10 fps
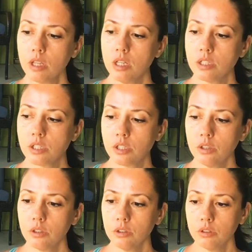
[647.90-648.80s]

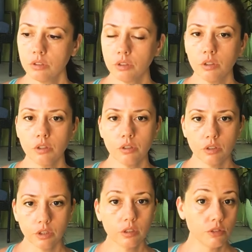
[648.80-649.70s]
So
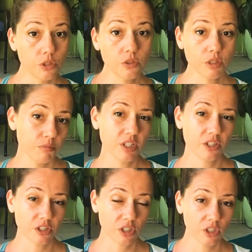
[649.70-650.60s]
do some
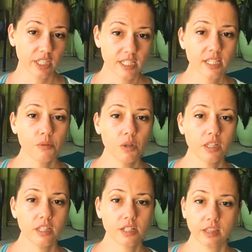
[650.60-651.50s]
research. Look into what
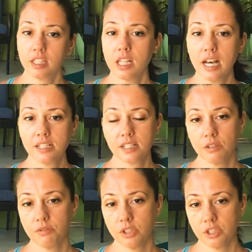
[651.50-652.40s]
the
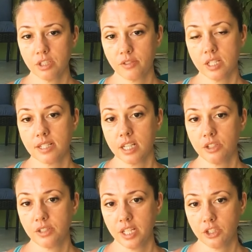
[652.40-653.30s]
classical version of sun
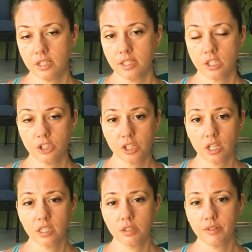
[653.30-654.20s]
salutations is.
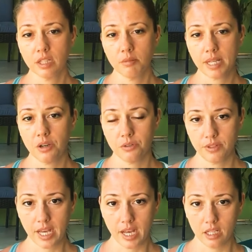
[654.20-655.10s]
Ashtanga developed out of
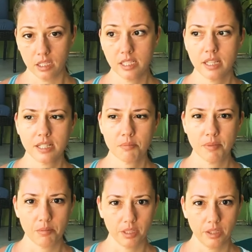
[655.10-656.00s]
that. That's
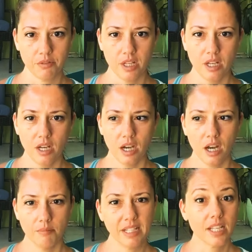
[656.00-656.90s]
my belief.
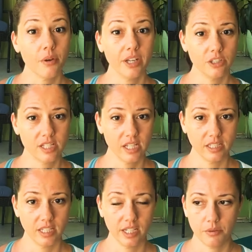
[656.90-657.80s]
That's how I understand
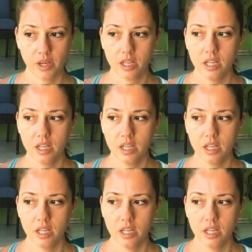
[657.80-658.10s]
it anyway.